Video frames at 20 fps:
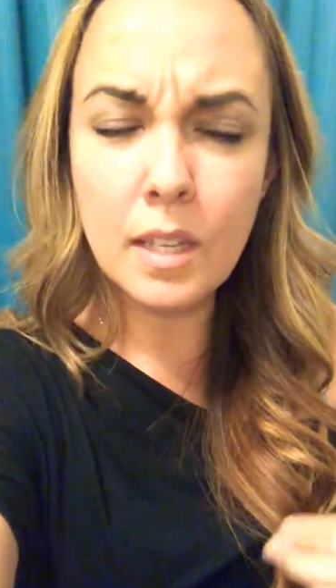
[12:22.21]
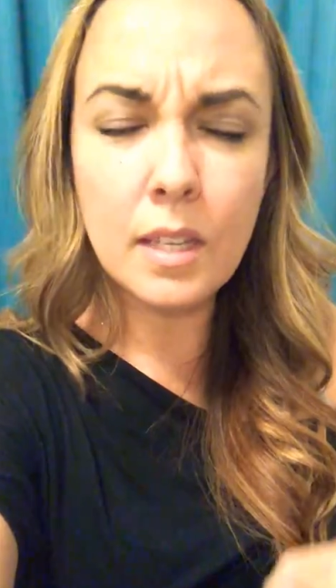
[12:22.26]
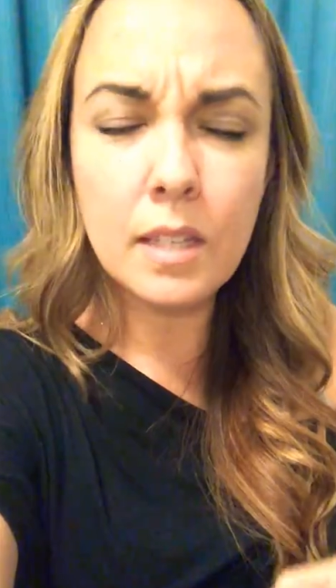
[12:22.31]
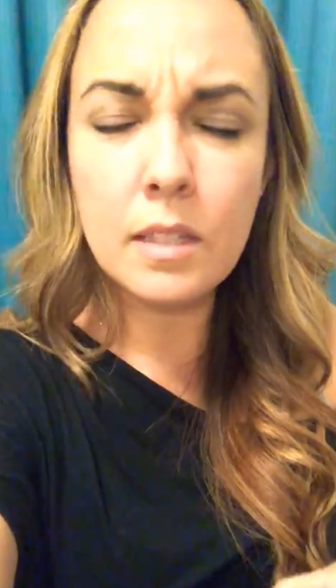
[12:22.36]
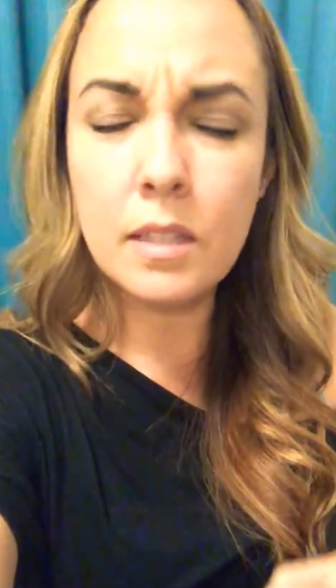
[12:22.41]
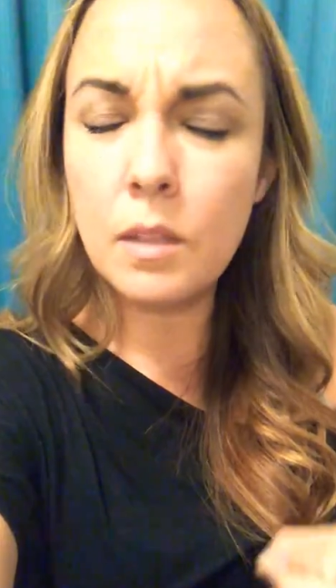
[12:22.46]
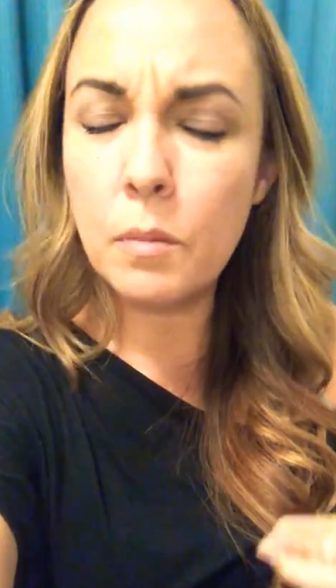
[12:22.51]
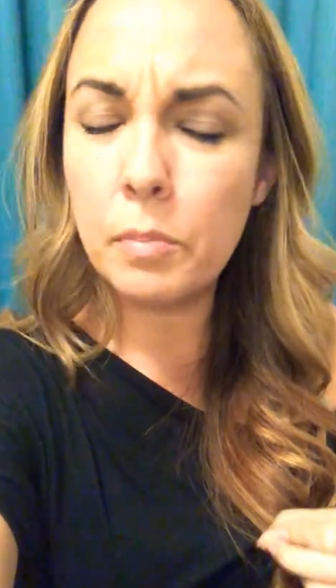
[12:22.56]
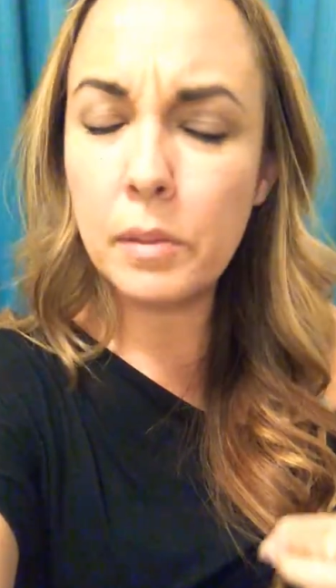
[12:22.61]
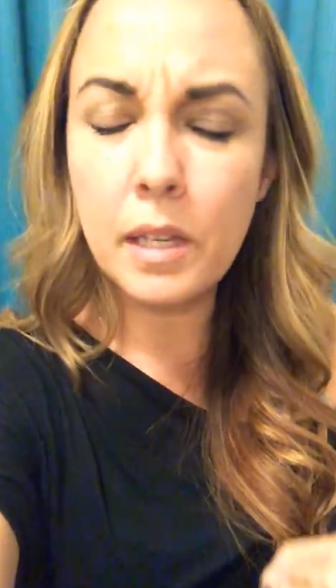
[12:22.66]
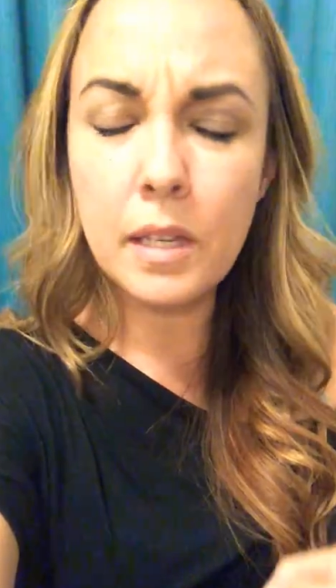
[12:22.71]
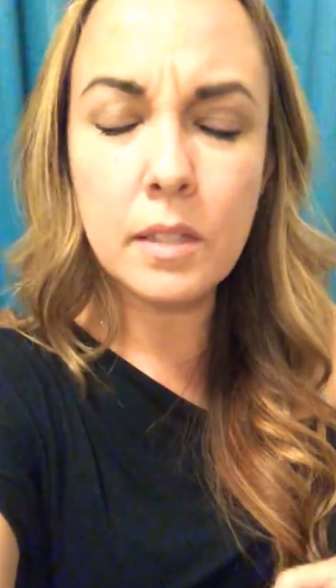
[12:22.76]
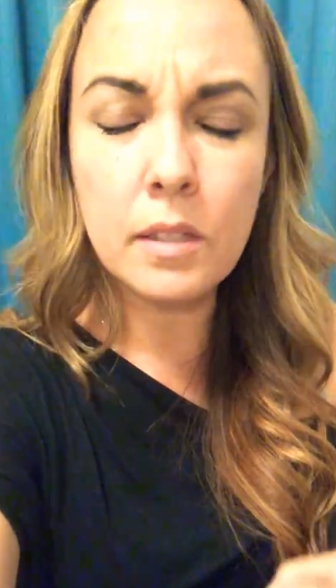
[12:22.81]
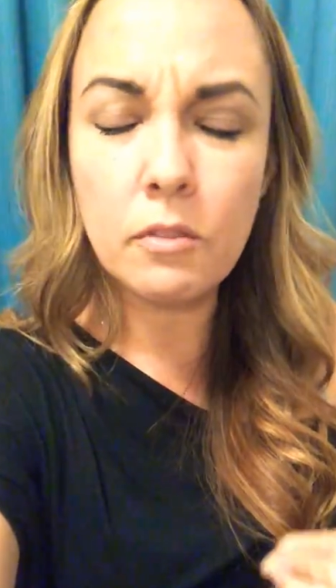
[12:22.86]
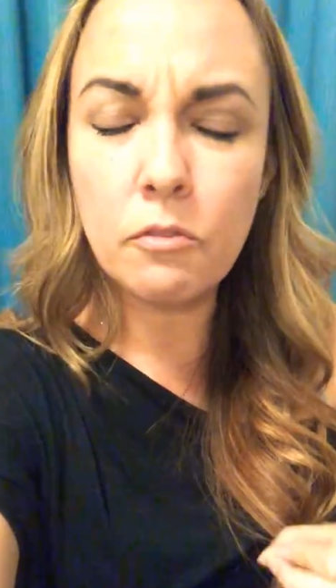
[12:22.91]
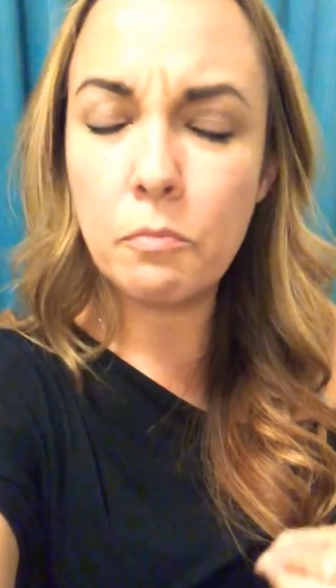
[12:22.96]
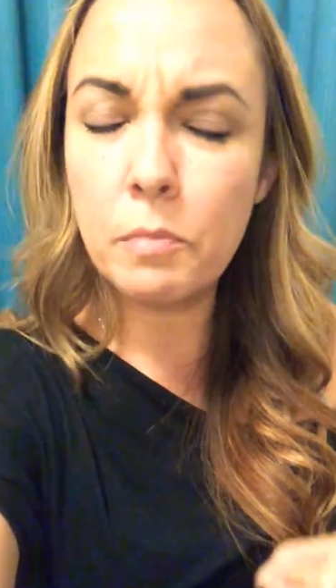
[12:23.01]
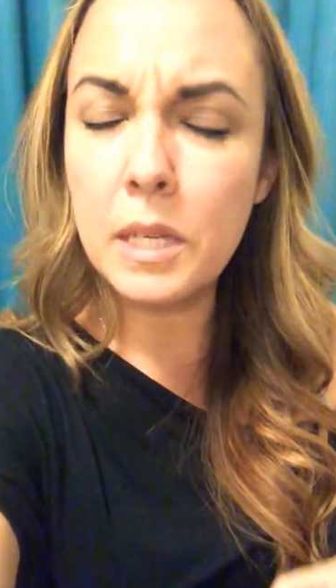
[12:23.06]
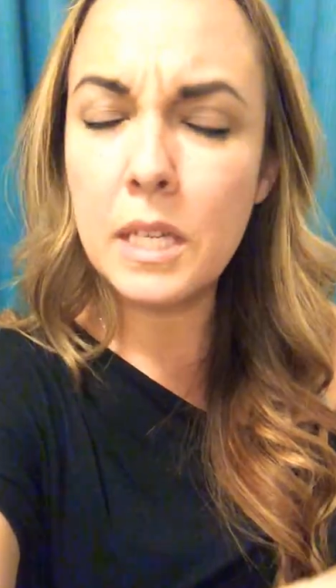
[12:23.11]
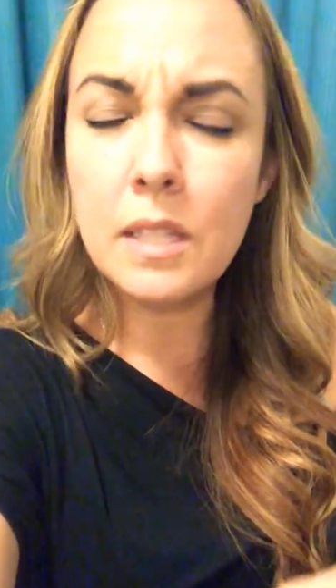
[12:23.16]
is the place
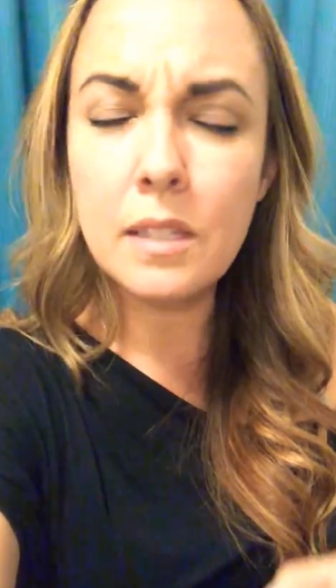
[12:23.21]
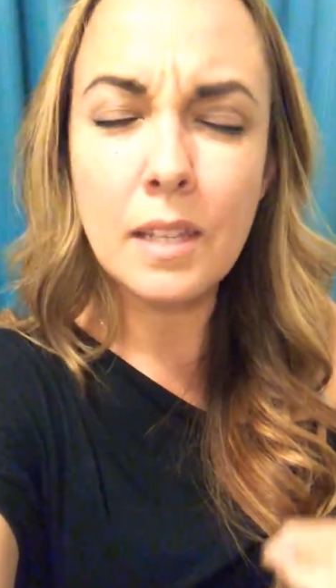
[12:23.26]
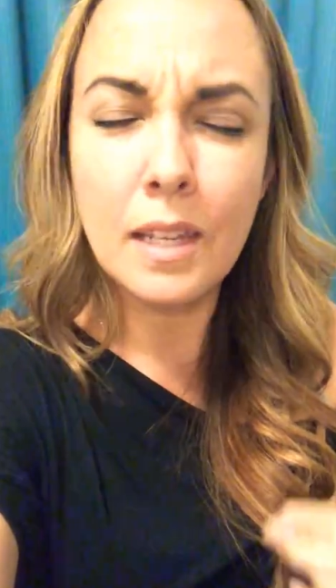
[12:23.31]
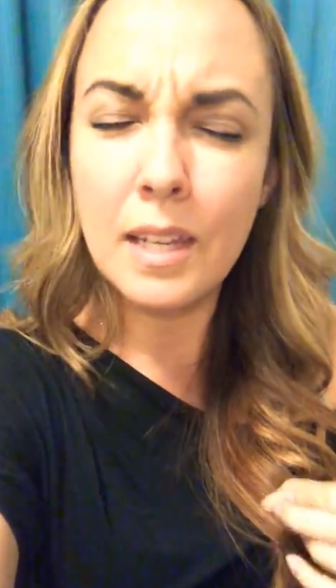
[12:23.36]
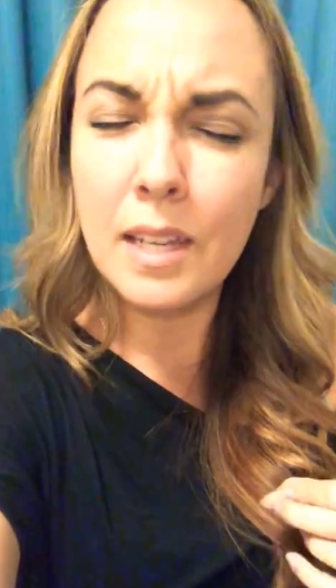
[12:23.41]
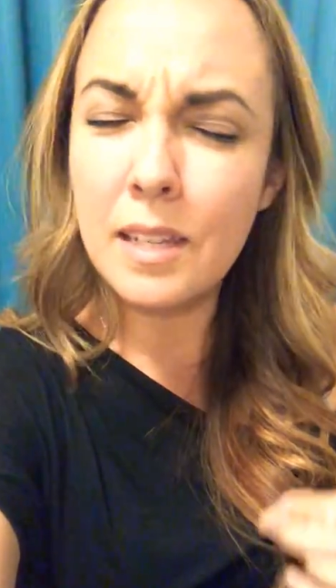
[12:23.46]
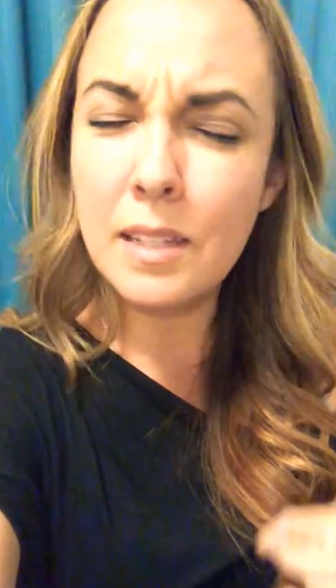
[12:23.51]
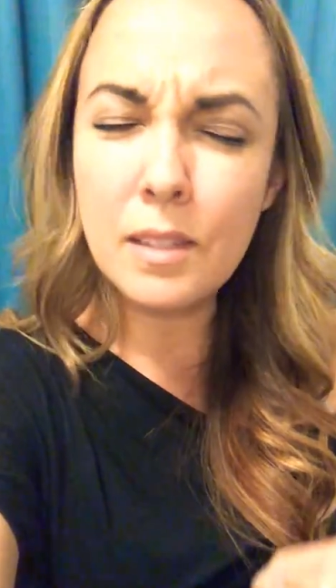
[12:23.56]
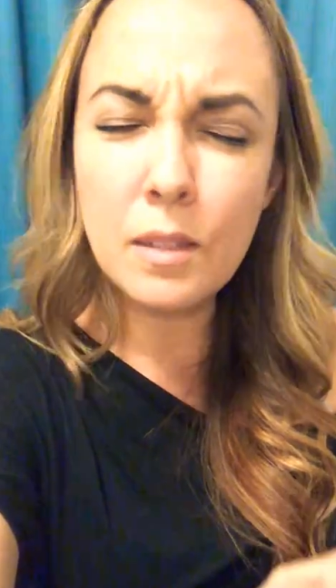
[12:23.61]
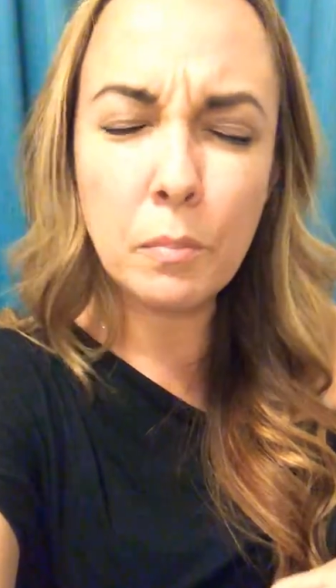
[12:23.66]
of peace, and is